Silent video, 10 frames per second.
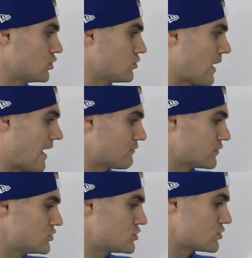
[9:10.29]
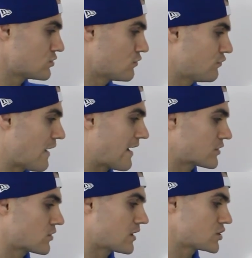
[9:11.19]
you have to do
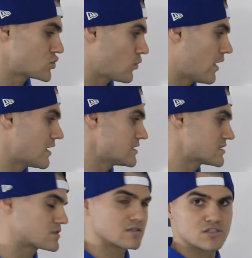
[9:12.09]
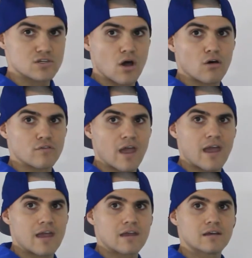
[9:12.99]
factoring twice to solve
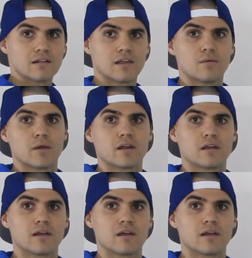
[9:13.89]
a limit.